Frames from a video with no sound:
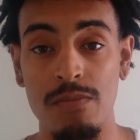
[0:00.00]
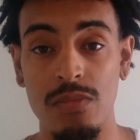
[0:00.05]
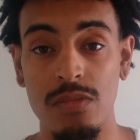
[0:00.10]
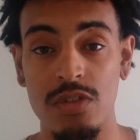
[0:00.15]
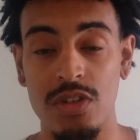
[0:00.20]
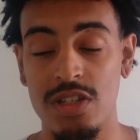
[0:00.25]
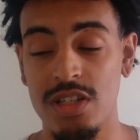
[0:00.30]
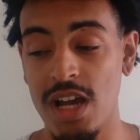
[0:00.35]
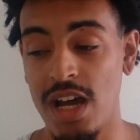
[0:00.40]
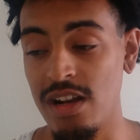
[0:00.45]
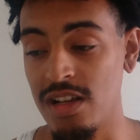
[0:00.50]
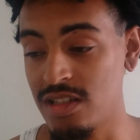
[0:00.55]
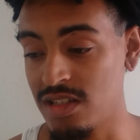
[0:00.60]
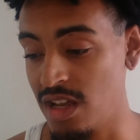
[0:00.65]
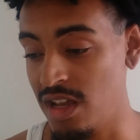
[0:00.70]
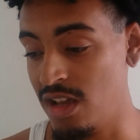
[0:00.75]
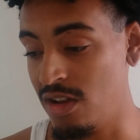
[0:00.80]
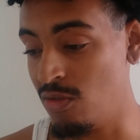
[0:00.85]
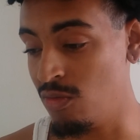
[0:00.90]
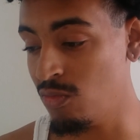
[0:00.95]
Just kind of
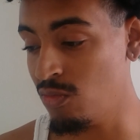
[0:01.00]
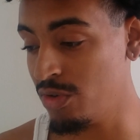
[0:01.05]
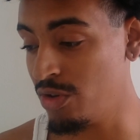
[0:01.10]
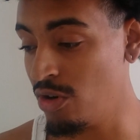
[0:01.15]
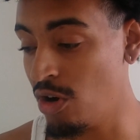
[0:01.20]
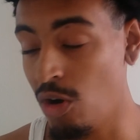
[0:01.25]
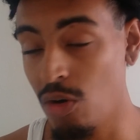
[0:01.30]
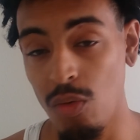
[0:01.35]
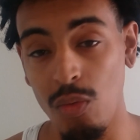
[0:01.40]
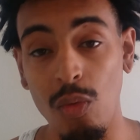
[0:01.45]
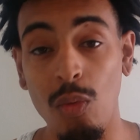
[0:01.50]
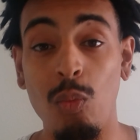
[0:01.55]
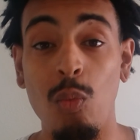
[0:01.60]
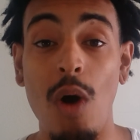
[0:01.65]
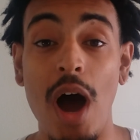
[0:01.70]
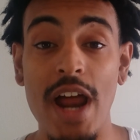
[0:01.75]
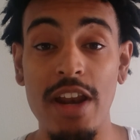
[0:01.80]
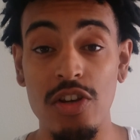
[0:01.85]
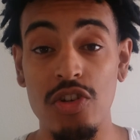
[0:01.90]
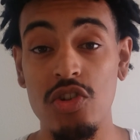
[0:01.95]
saying,
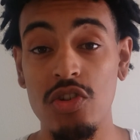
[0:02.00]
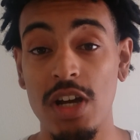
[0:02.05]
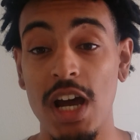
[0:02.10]
why did you